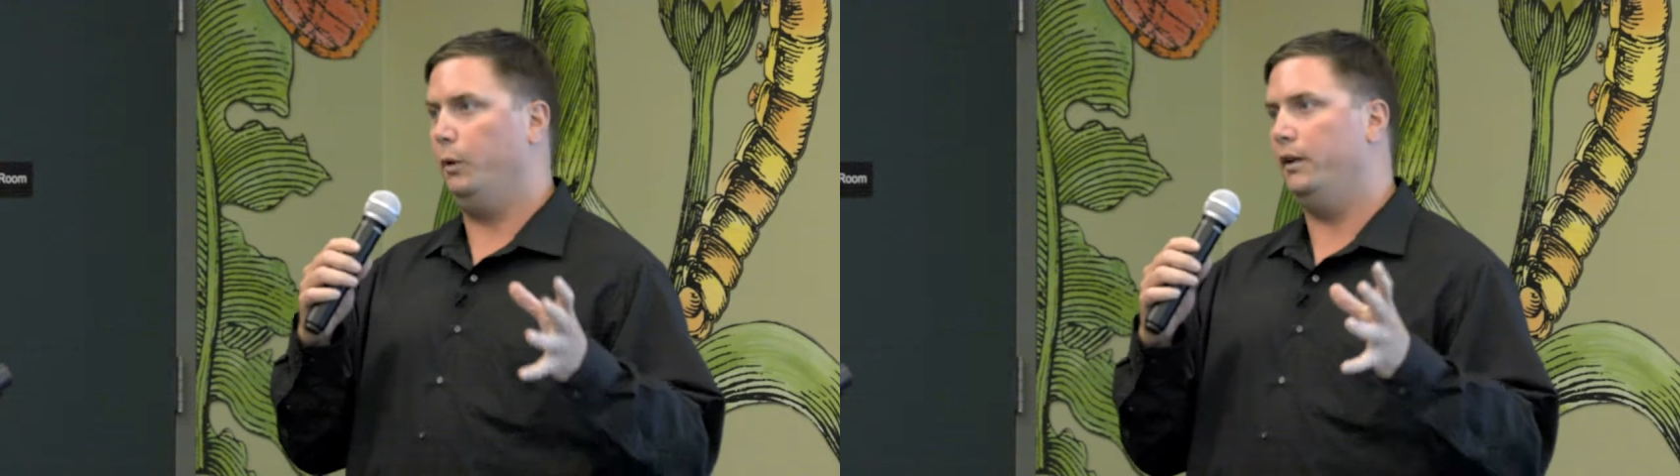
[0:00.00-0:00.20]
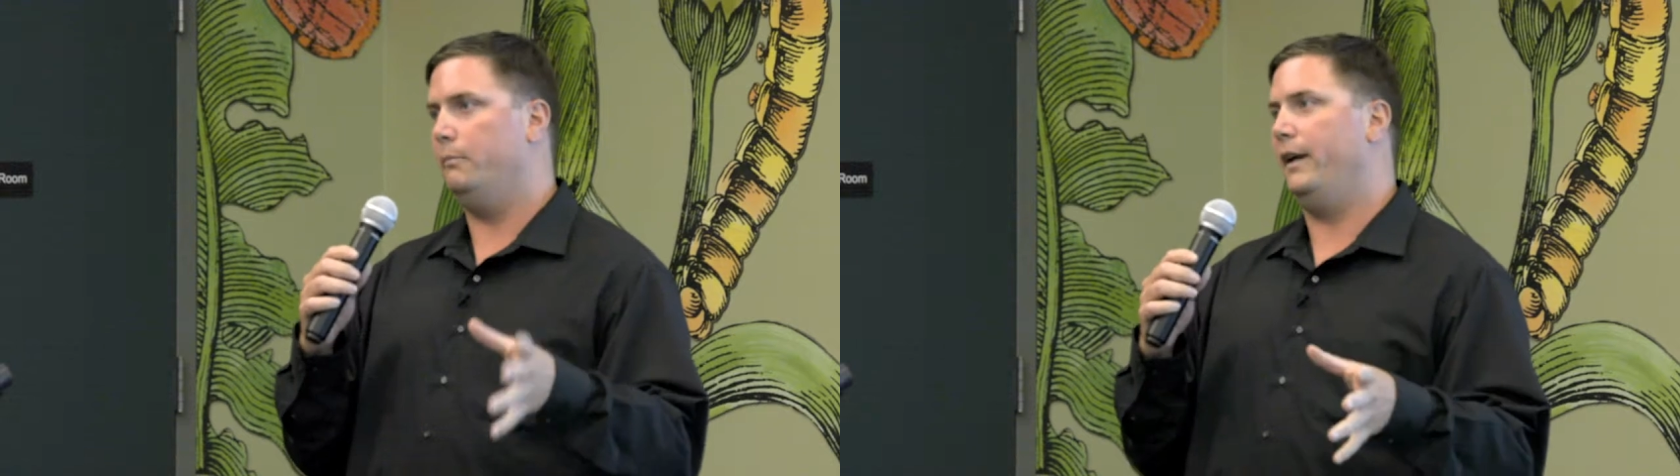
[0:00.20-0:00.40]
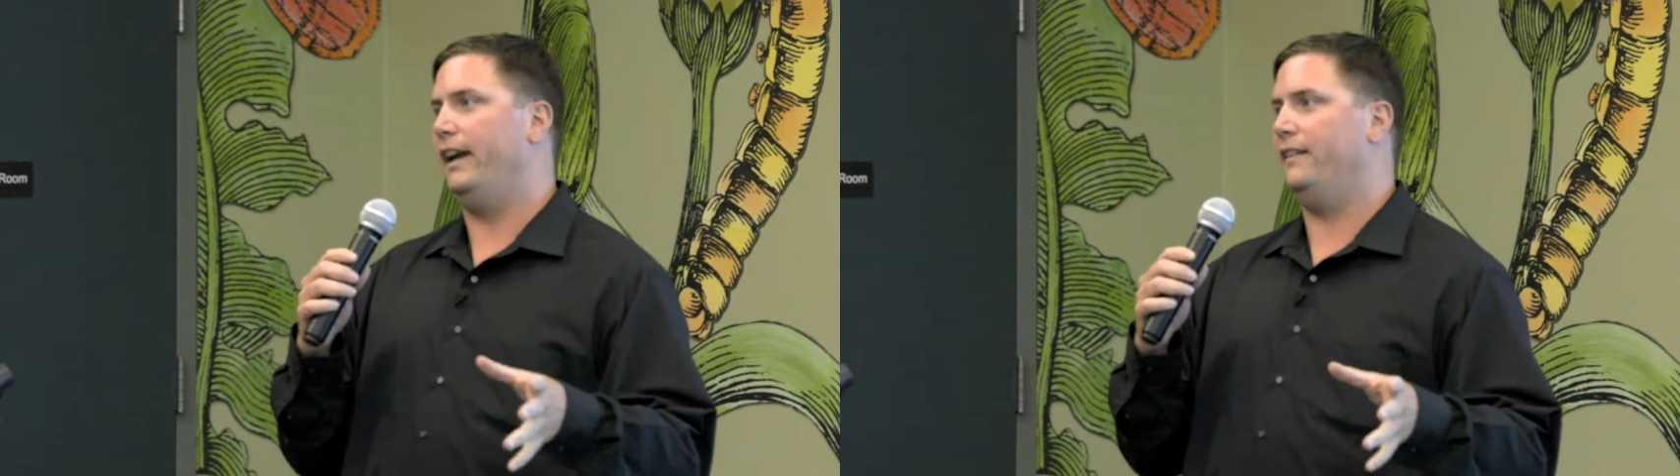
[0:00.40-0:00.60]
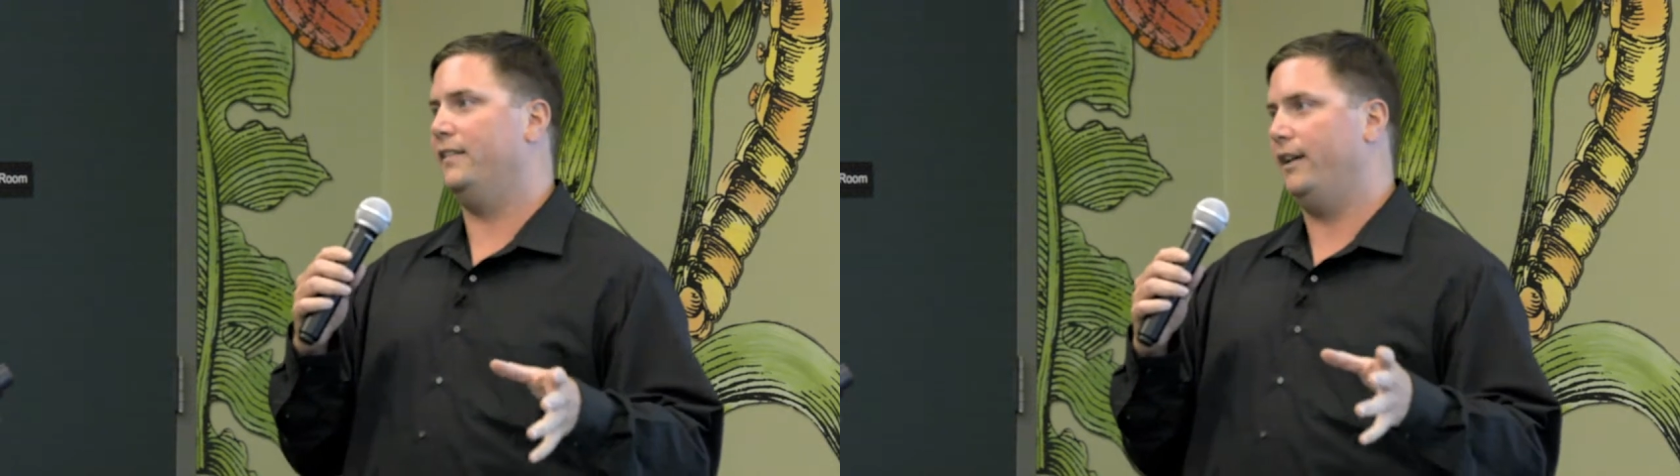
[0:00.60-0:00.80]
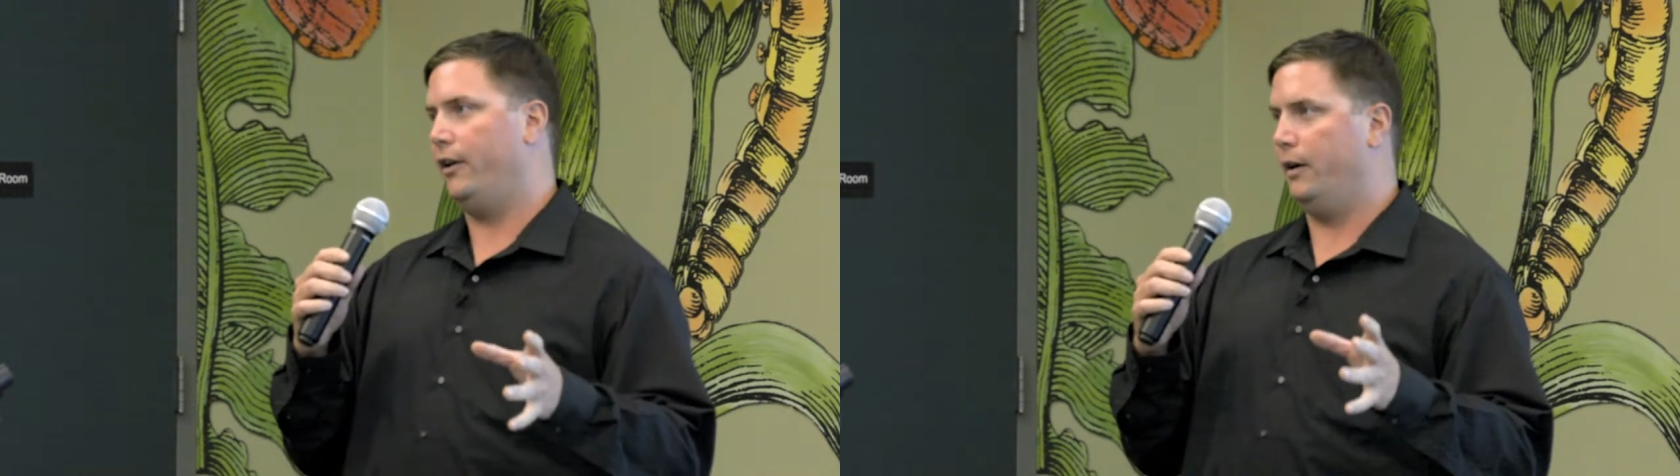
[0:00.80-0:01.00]
really made
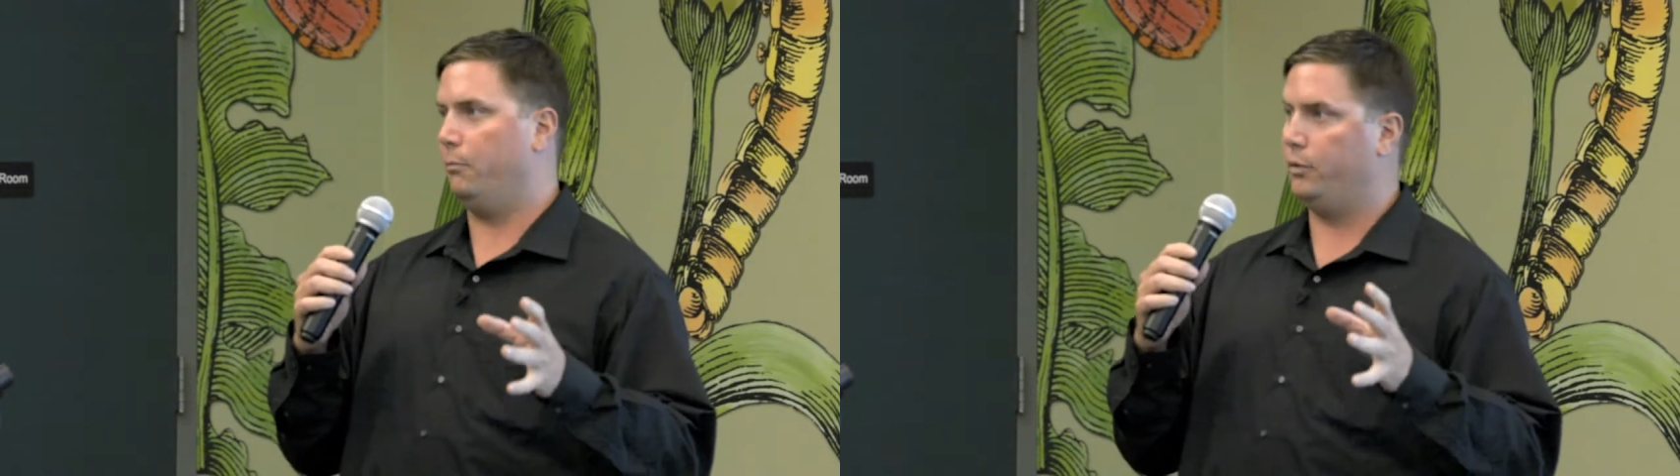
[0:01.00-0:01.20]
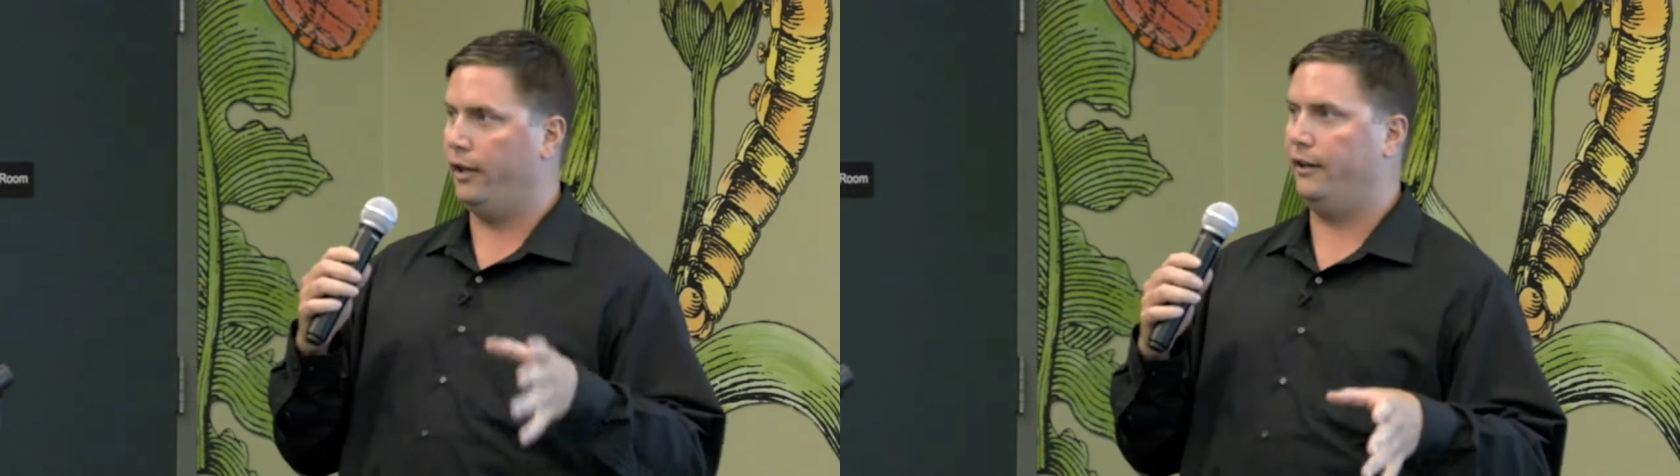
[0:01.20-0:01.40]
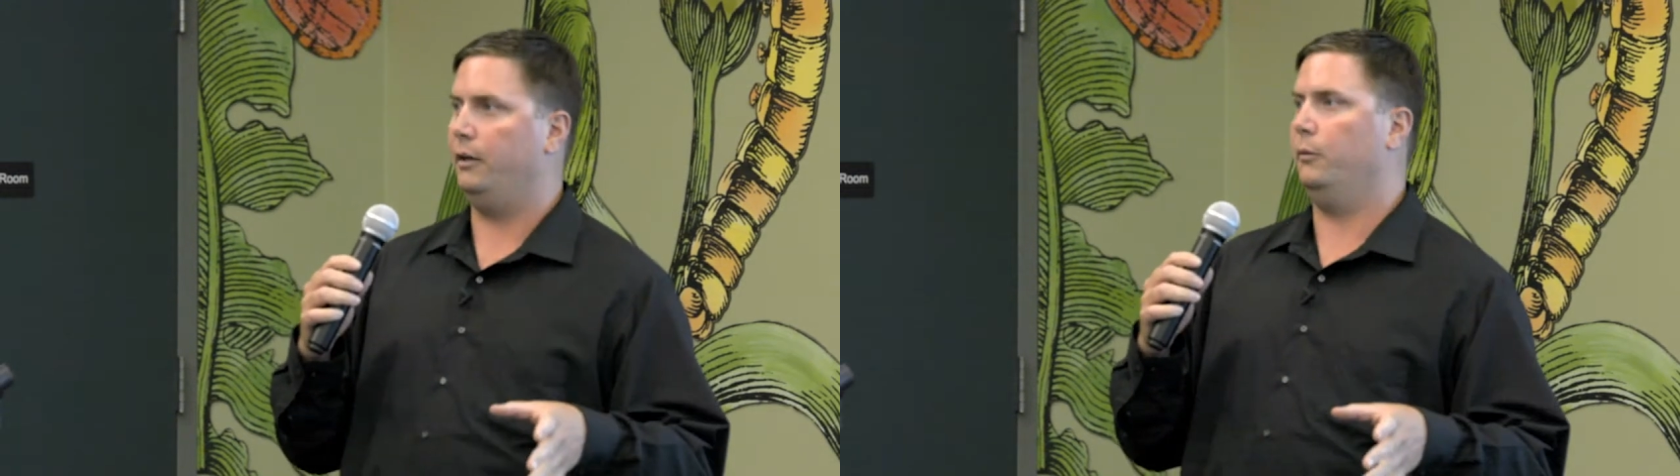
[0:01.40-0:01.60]
this area prairie,